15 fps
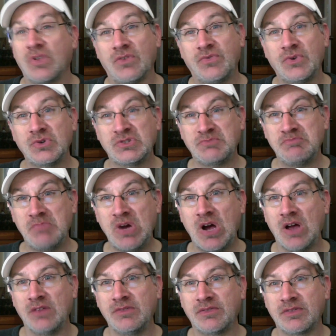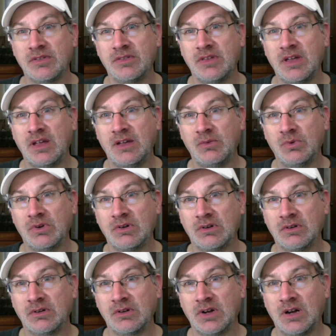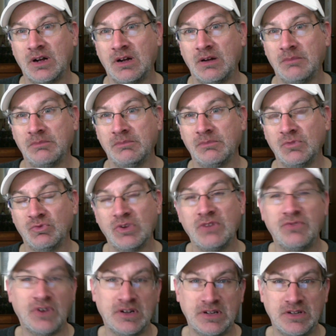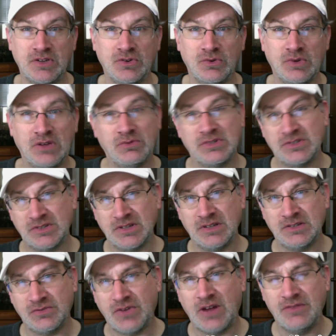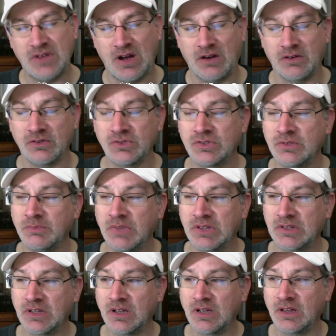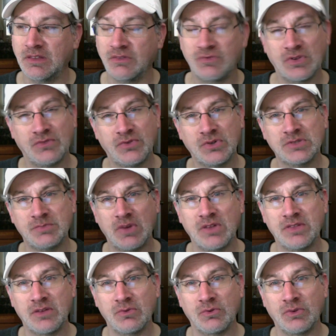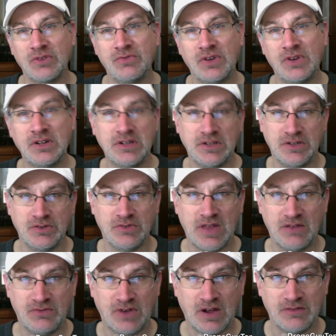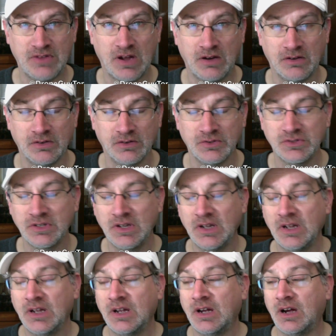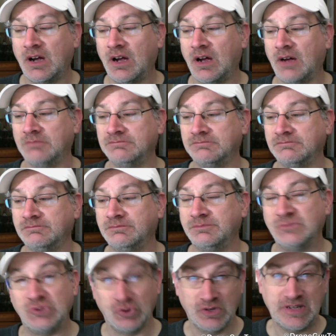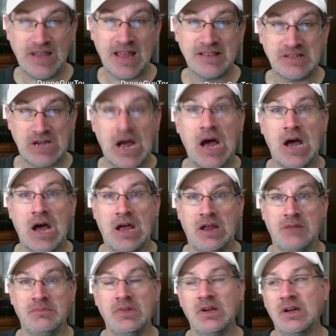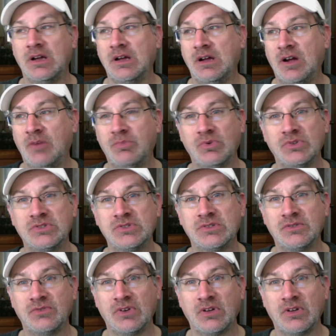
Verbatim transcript: first month they were um, refunding you it was it's five dollars but uh, the, for the first month they were refunding you that five dollars um, during that time uh, upwards of uh,